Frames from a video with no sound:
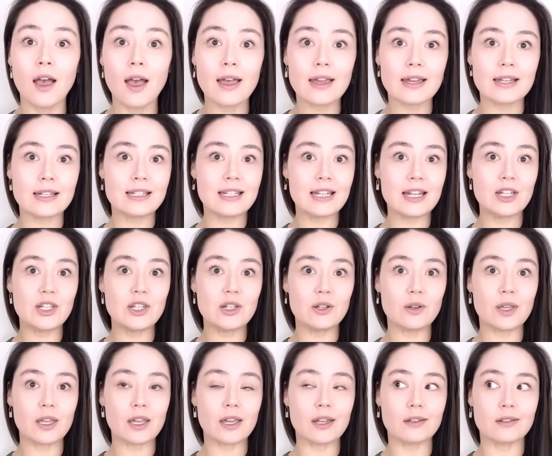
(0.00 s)
Did you
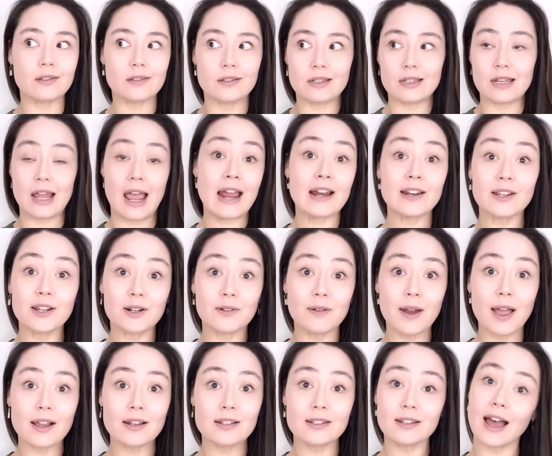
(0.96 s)
get 10
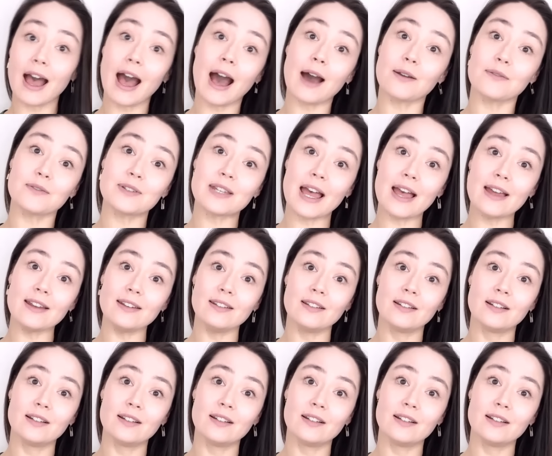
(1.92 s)
correct out of 10?